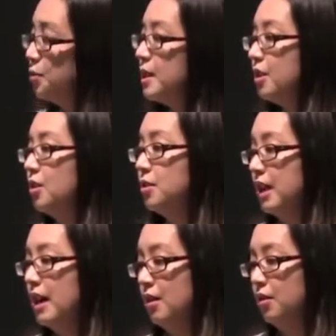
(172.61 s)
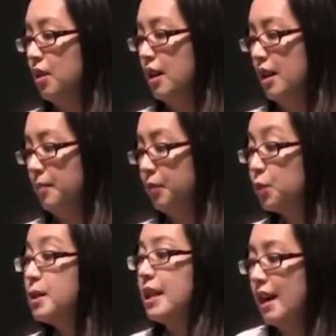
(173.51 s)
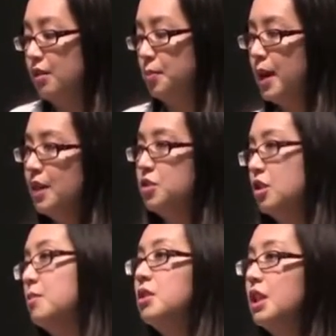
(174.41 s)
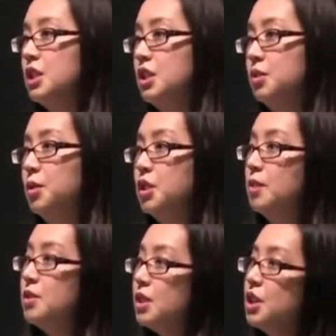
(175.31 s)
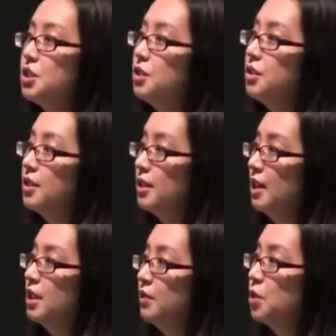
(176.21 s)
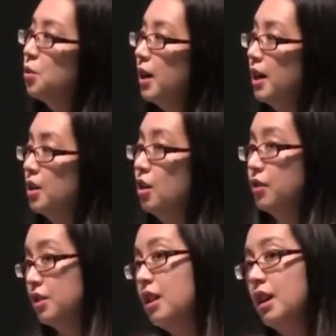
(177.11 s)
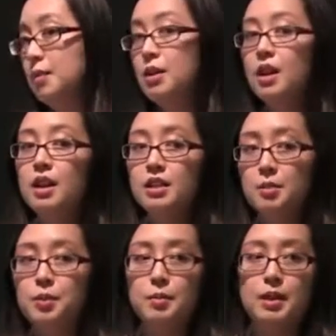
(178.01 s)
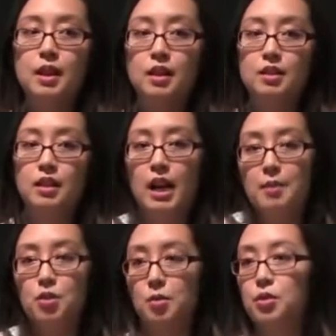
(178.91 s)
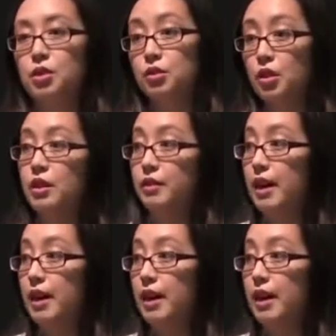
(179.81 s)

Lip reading: to weed those out, weed out the passenger mutations, which are mutations the cells have acquired over time simply because they're abnormal and growing